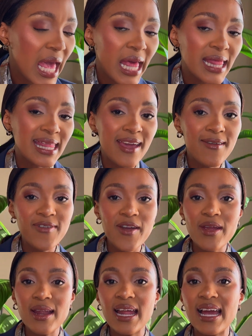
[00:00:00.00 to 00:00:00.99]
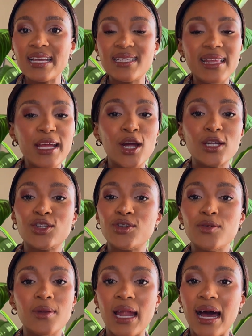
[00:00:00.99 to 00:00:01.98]
They're very nice. They're not
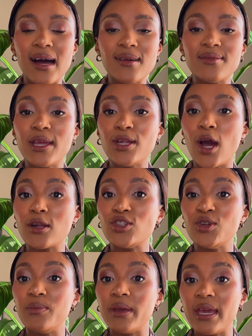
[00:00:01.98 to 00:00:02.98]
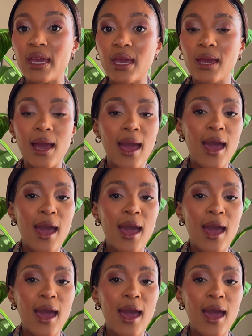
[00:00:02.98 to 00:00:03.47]
too loud, they're not too big,